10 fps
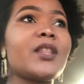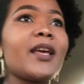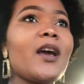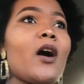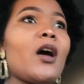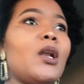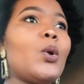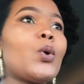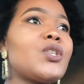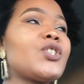They are
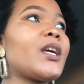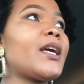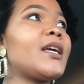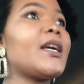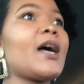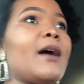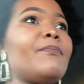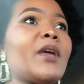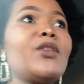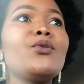launching a
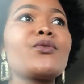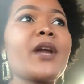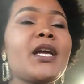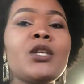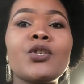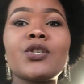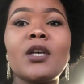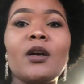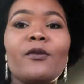new range